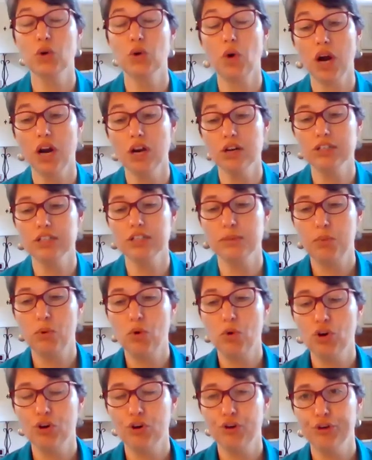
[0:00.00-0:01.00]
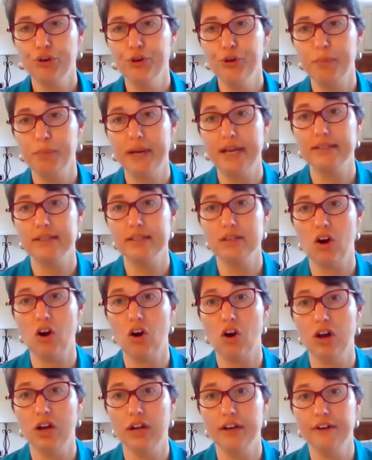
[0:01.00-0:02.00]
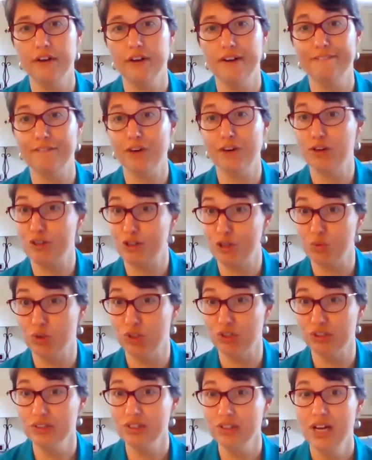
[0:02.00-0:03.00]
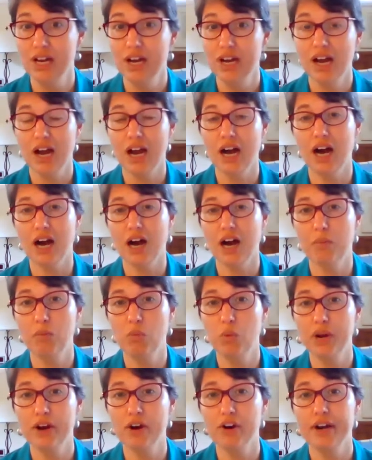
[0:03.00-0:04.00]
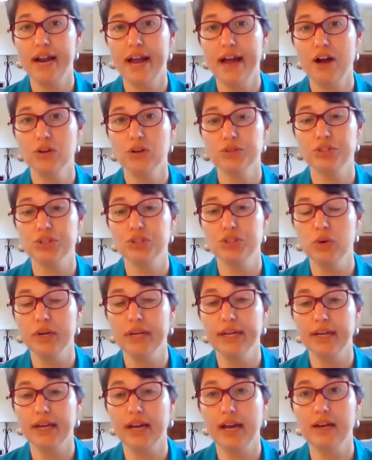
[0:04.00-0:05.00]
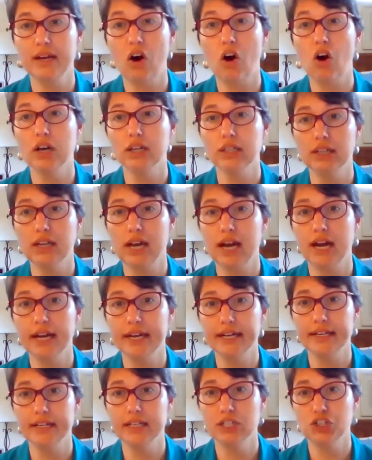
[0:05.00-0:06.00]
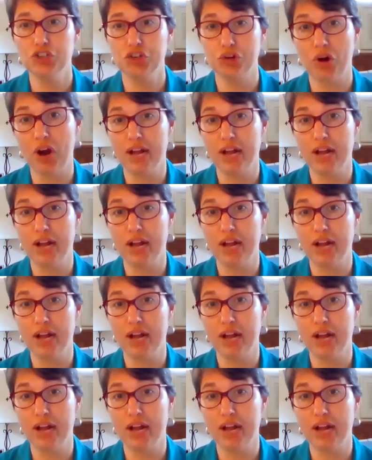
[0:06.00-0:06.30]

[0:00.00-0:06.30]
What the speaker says: So our support group has gone virtual, We are now doing an online